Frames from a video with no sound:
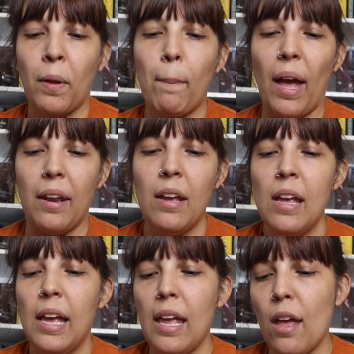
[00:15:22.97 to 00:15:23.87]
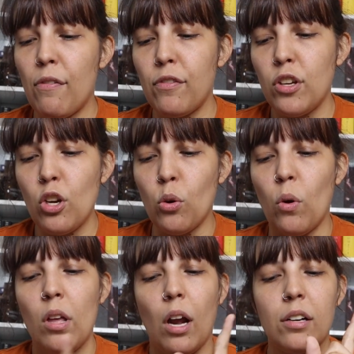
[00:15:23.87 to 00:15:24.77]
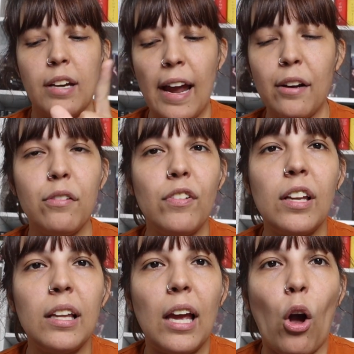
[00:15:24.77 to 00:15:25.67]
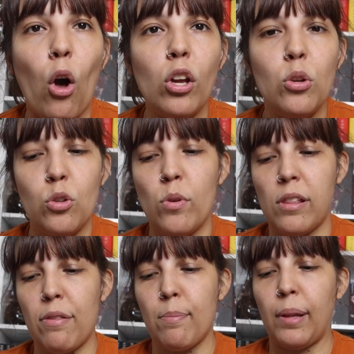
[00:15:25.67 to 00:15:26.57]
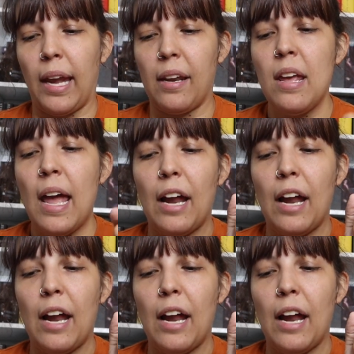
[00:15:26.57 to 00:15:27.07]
But if you are tired of feeling like all you do is lesson plan,